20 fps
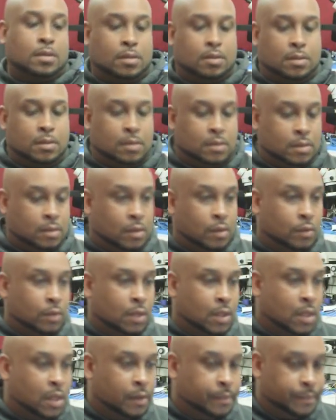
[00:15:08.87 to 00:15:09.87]
It's loading
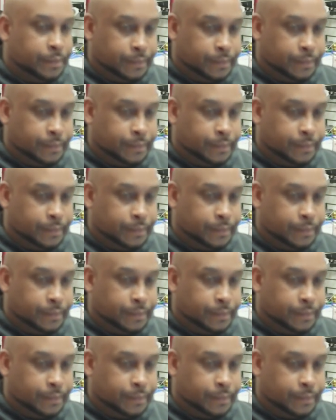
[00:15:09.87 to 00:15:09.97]
up.